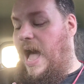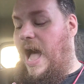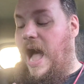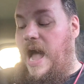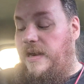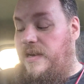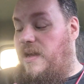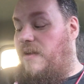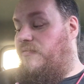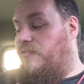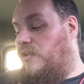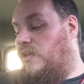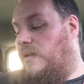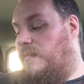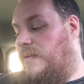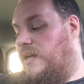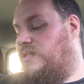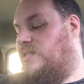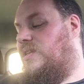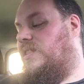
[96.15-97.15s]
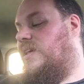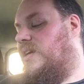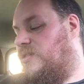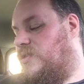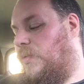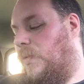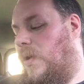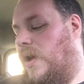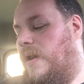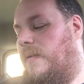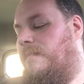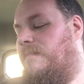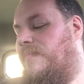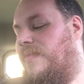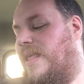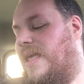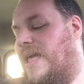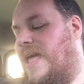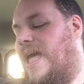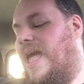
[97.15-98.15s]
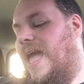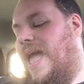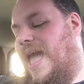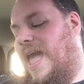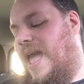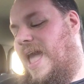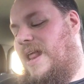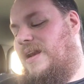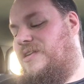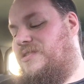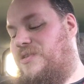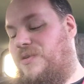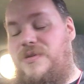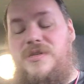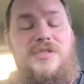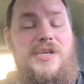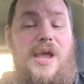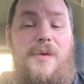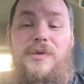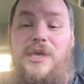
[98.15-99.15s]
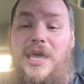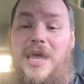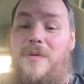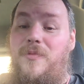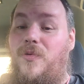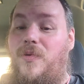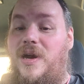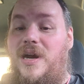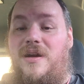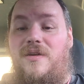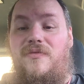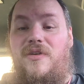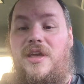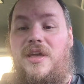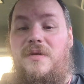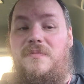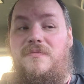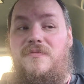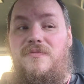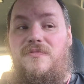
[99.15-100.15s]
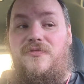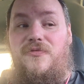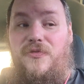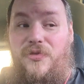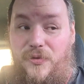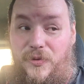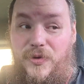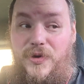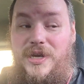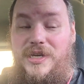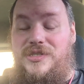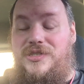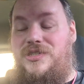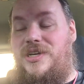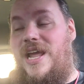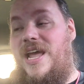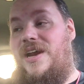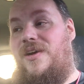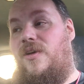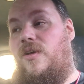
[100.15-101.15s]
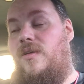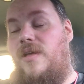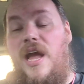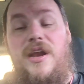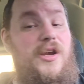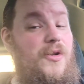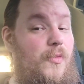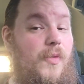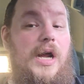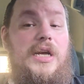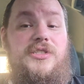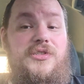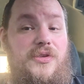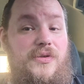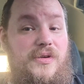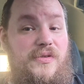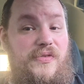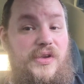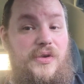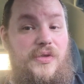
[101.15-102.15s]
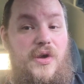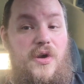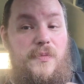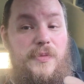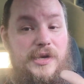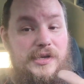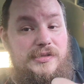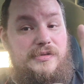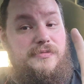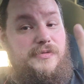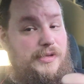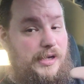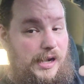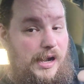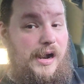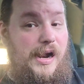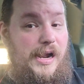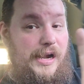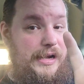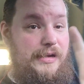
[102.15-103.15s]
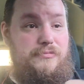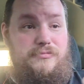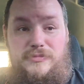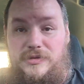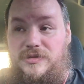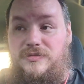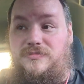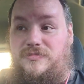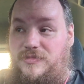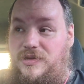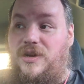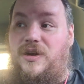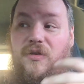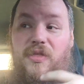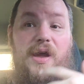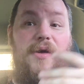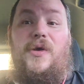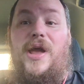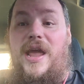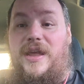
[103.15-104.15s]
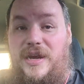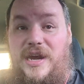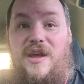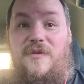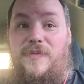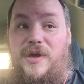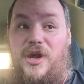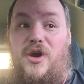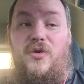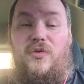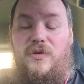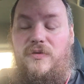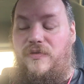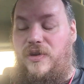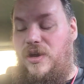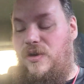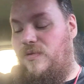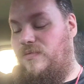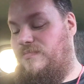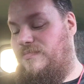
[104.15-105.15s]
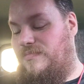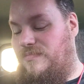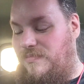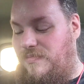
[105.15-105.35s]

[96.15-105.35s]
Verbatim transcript: I definitely missed this one, and as soon as I became aware of it through his channel, I didn't watch the review though because I was like, all right, I could, you know, that way I can have my own review,